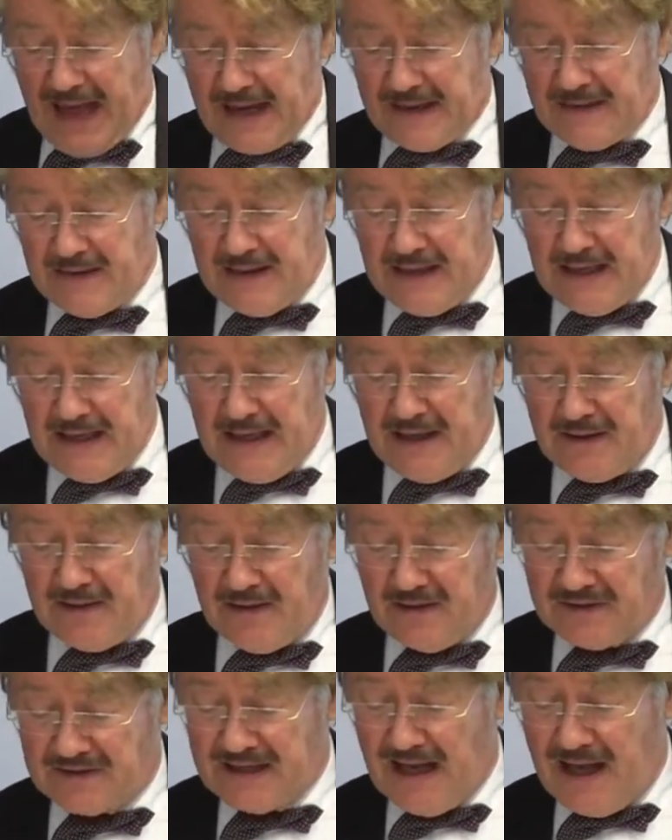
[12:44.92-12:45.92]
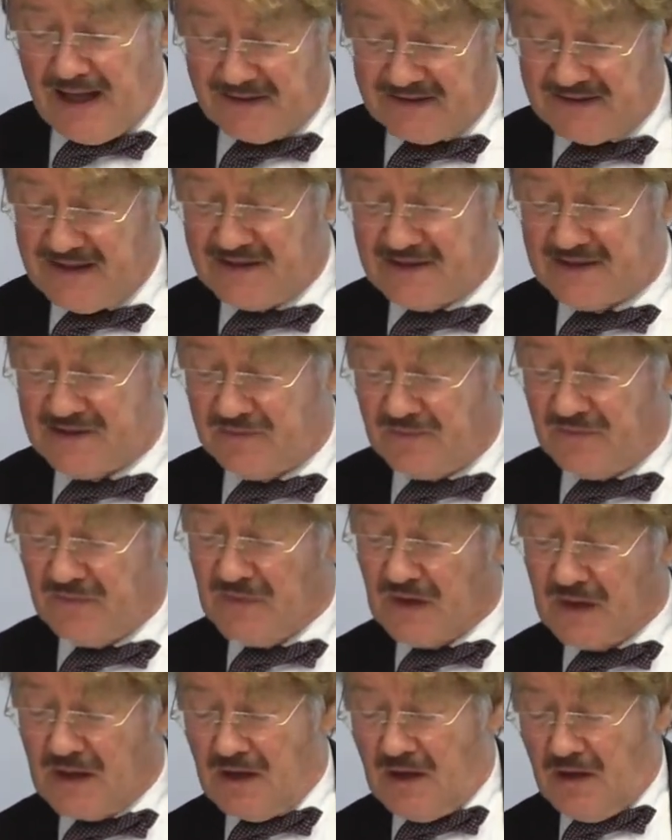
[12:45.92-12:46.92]
than in
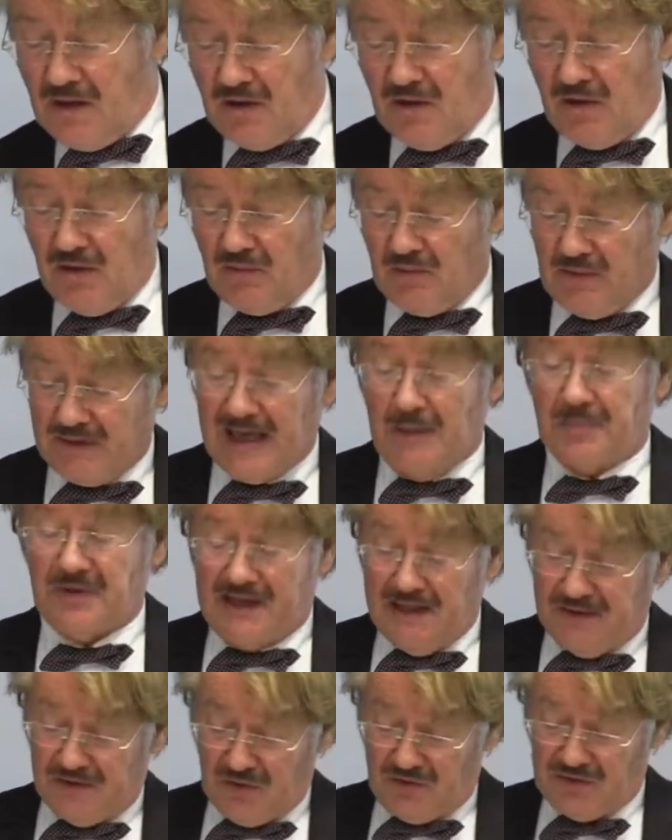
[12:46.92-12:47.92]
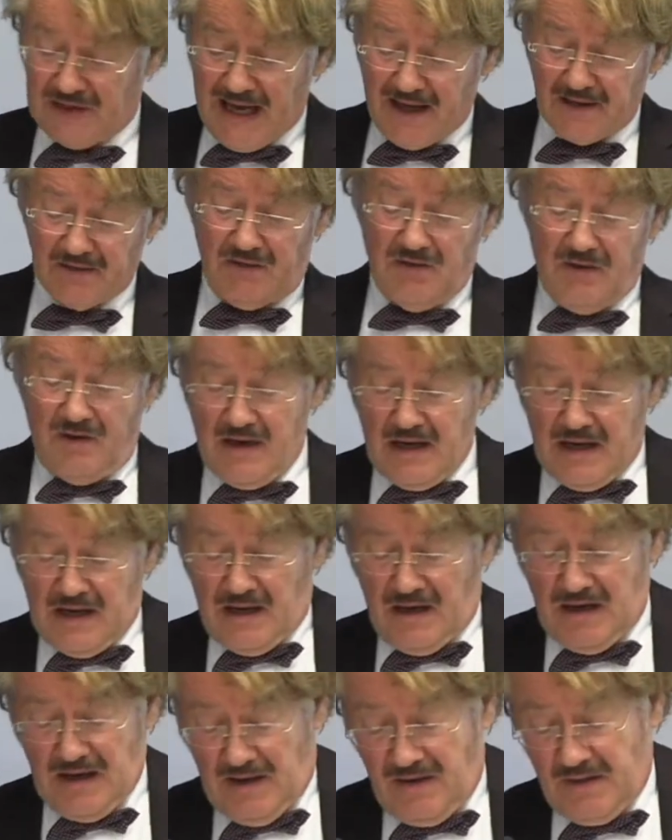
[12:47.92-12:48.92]
Tardism, Gabriel de Tarde,
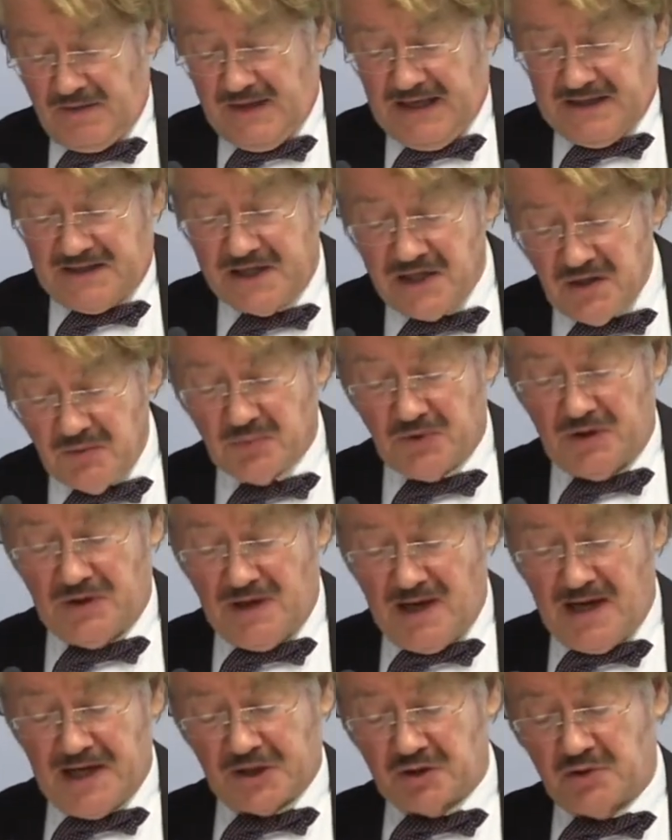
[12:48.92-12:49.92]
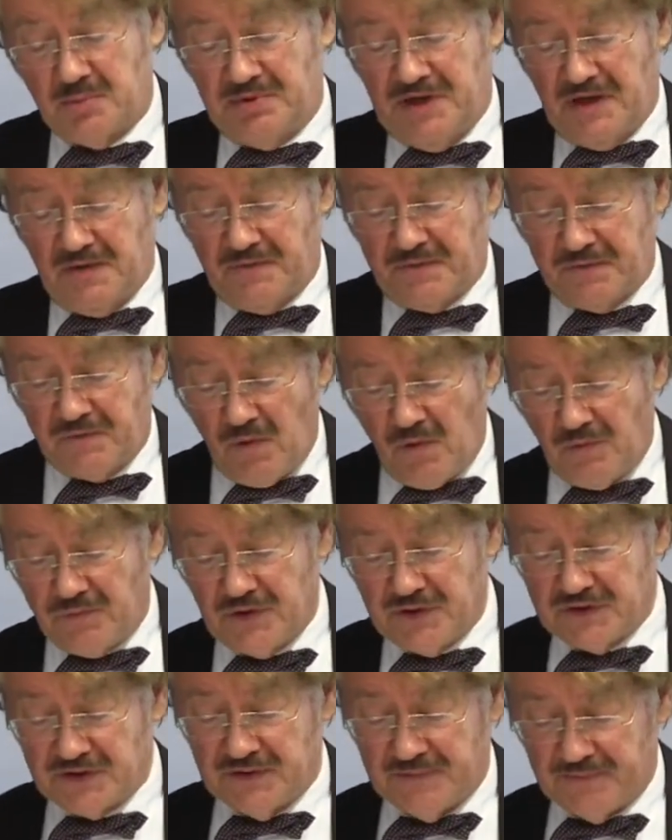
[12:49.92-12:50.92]
that he would like to bring
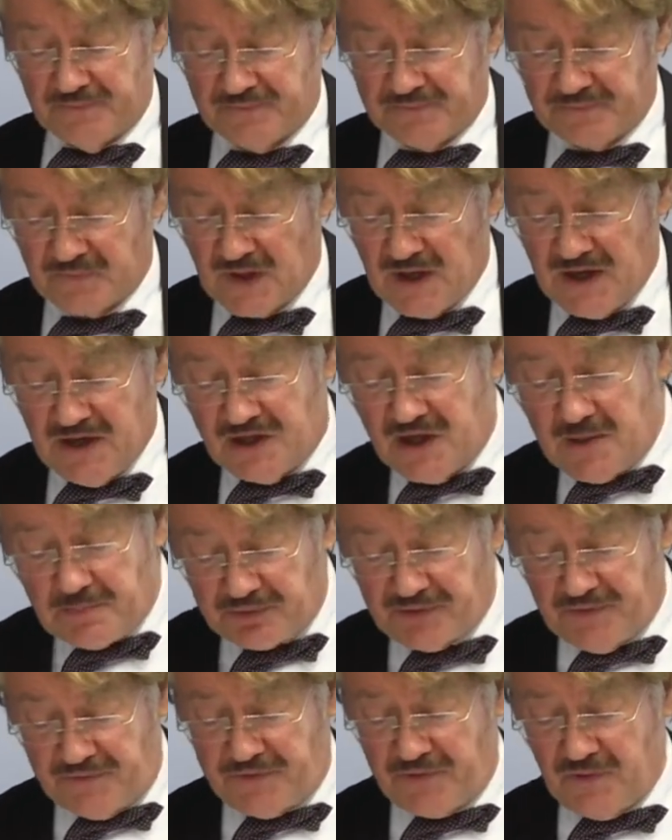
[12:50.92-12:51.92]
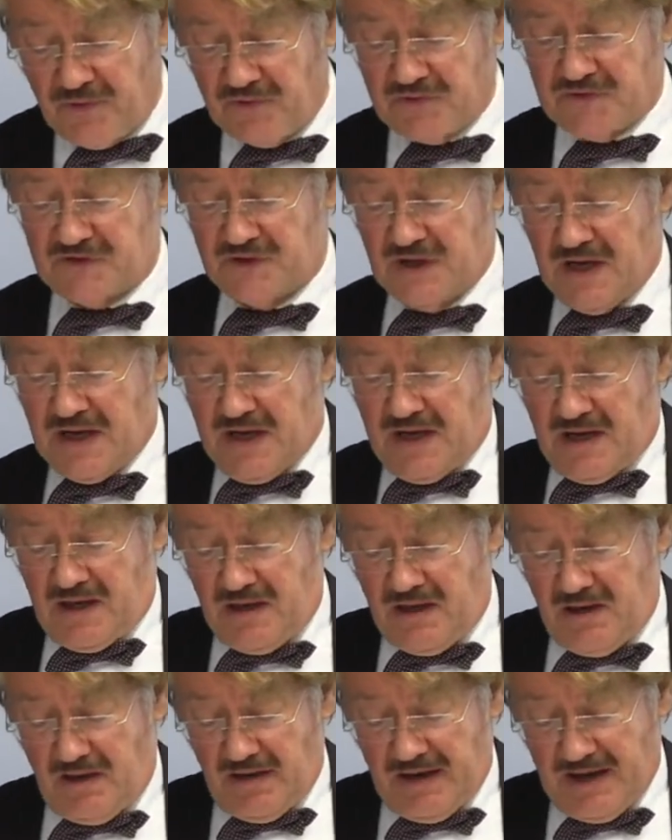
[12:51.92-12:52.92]
forward. He prefers
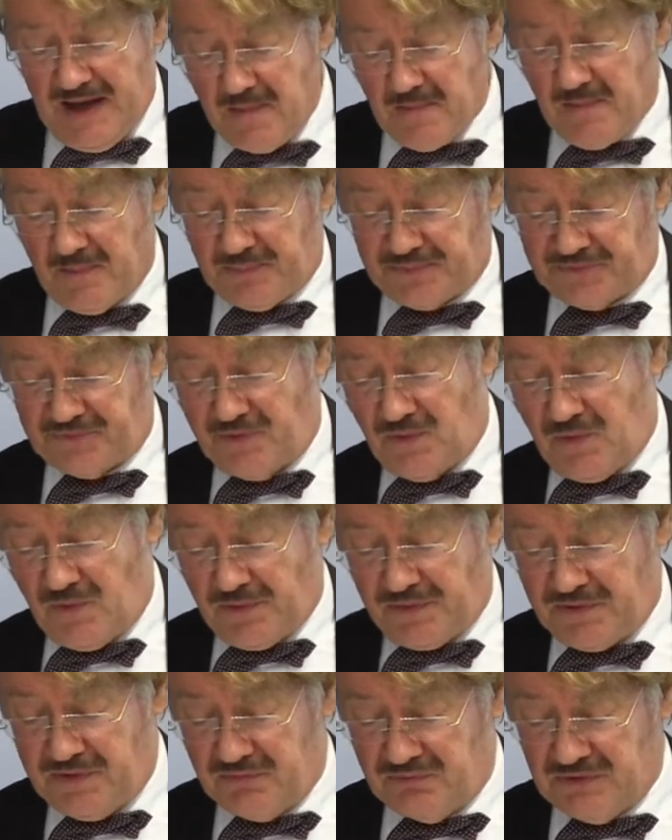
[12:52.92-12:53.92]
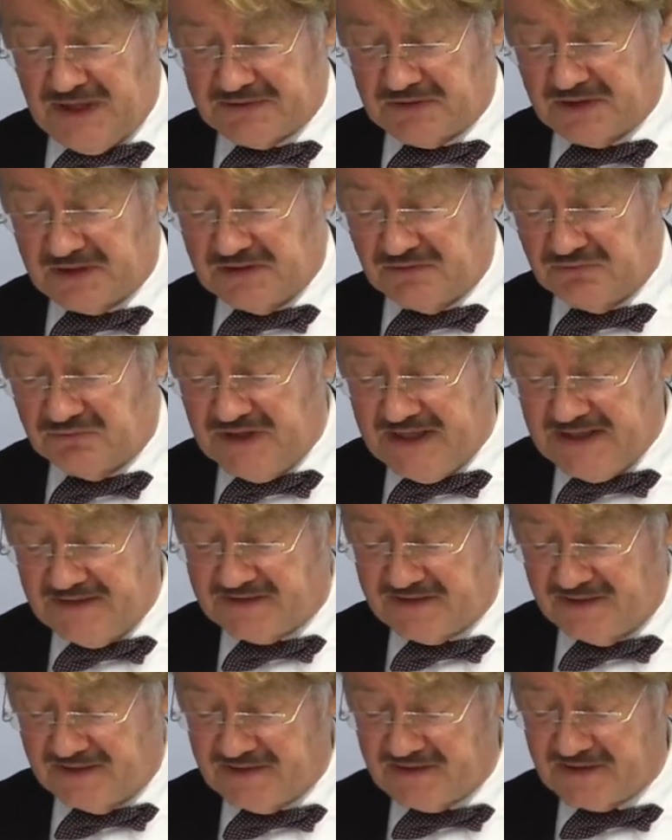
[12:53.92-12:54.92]
him for theoretical
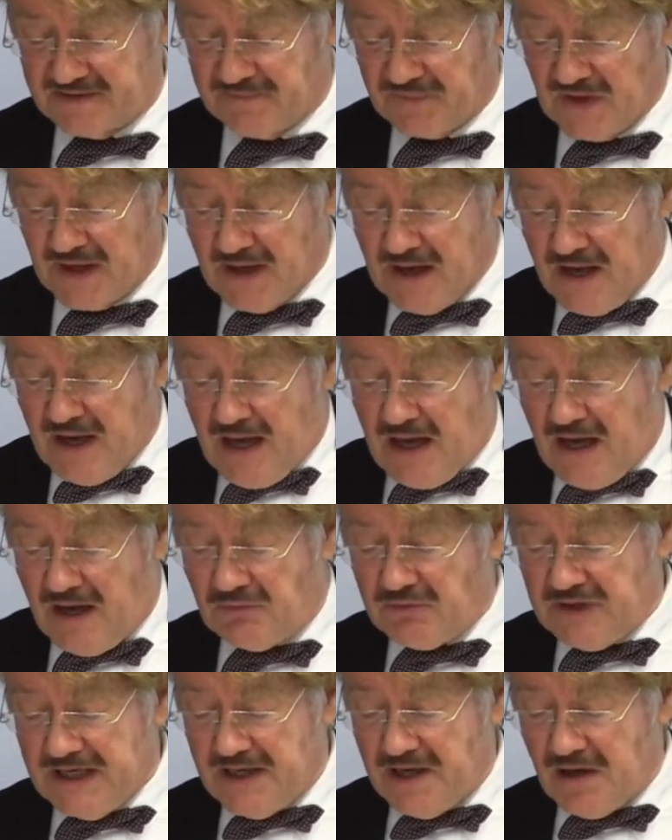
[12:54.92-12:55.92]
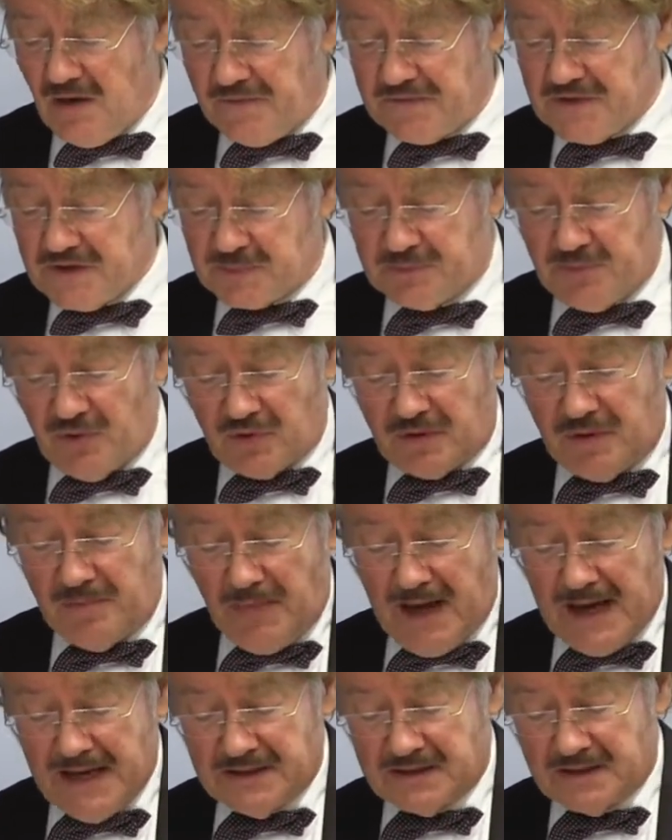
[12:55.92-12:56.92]
reasons. A reading of his book
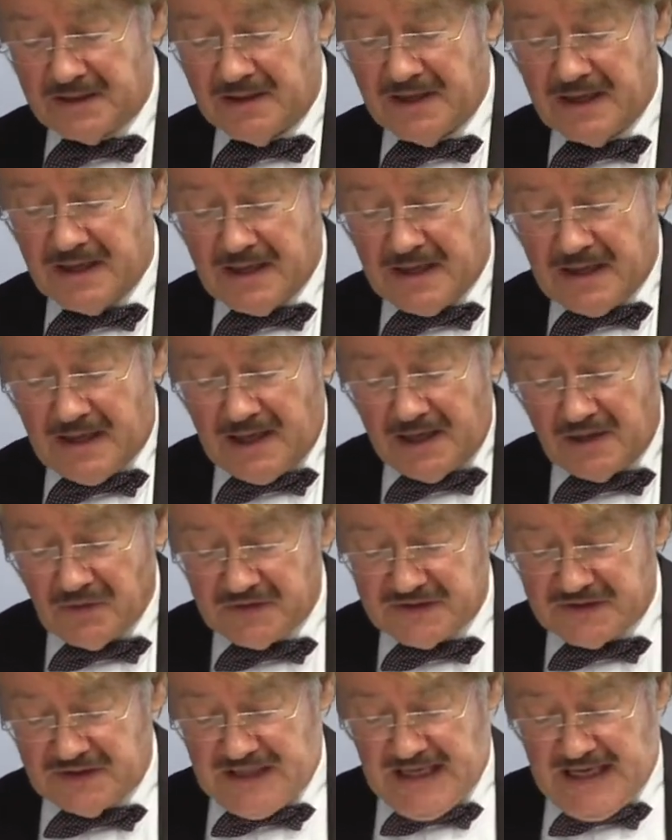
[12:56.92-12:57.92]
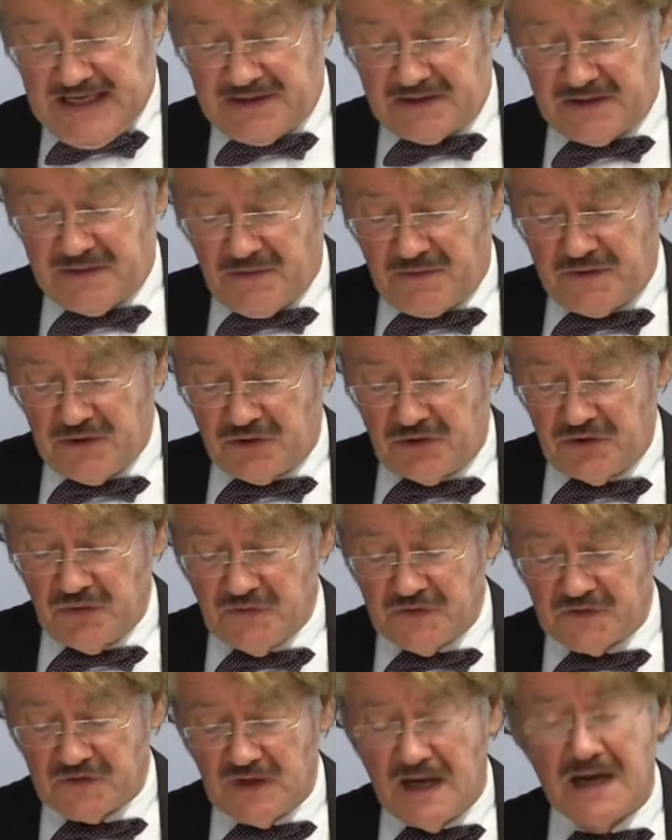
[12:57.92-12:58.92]
might elucidate the
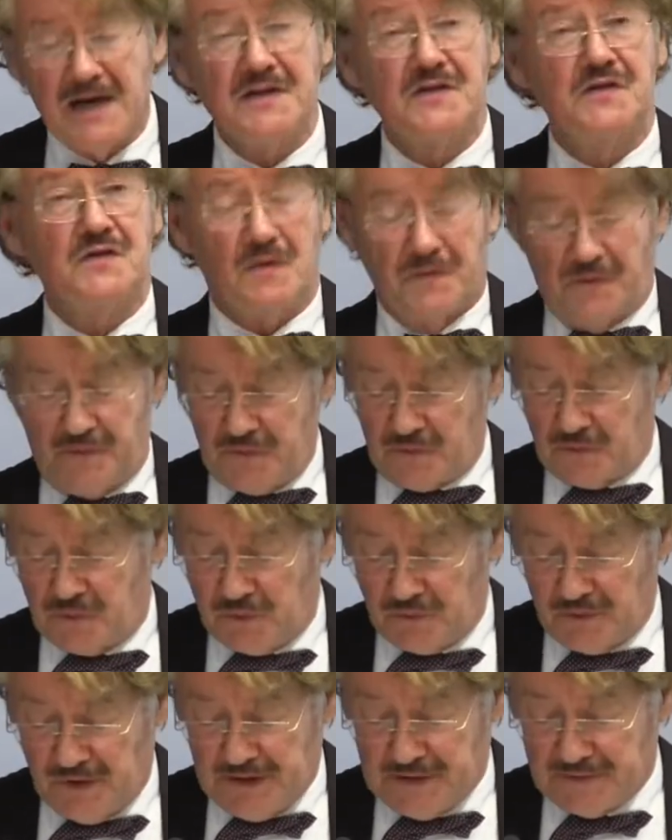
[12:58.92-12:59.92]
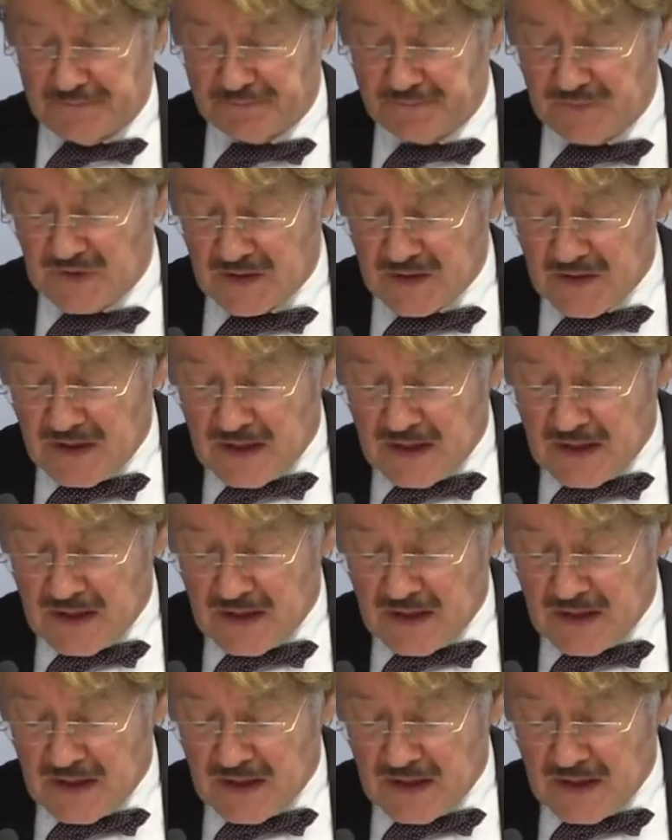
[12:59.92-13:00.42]
two sides of the coin.